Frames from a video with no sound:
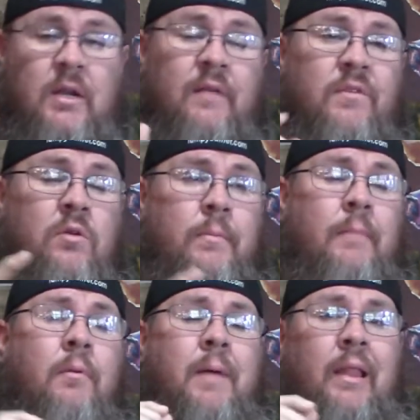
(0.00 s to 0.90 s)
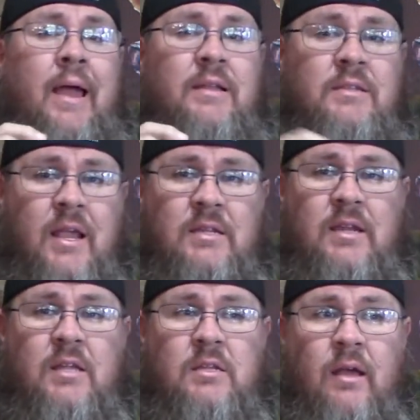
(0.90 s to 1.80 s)
And if you remember my last taste
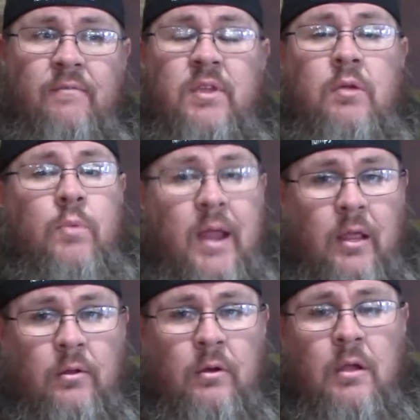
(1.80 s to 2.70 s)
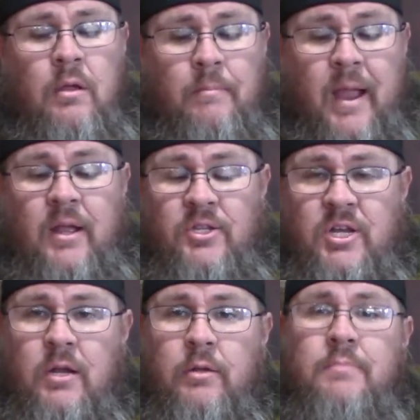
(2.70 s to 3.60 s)
test of the regular mac and
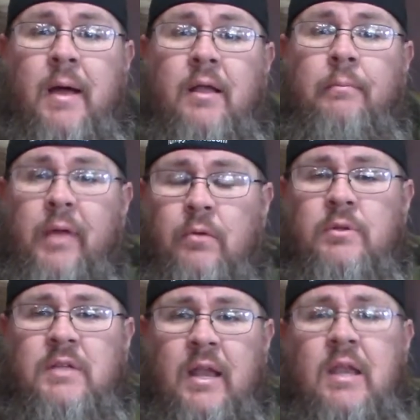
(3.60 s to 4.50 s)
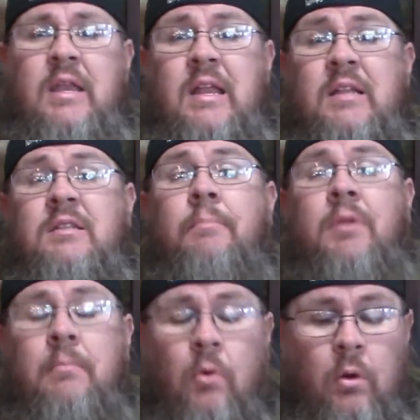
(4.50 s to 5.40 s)
Cheetos, my complaint was that it needed
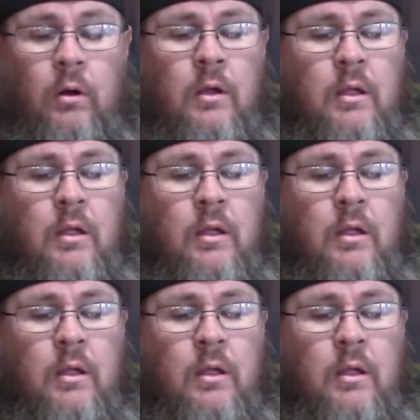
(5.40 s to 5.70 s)
something more,